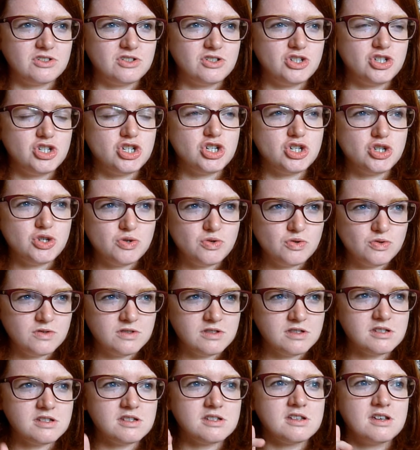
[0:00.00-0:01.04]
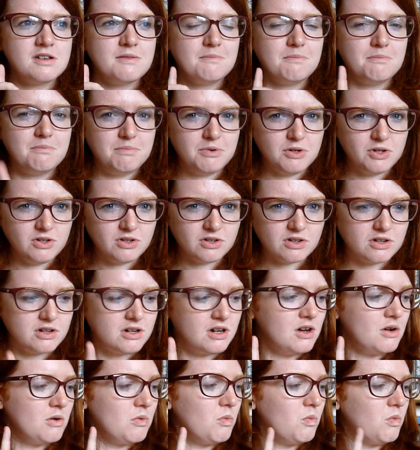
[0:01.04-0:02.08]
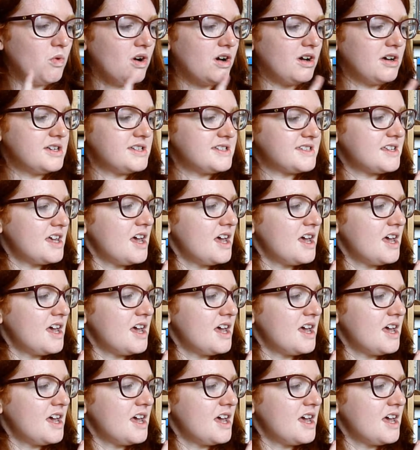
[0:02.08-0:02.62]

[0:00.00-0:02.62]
June's book was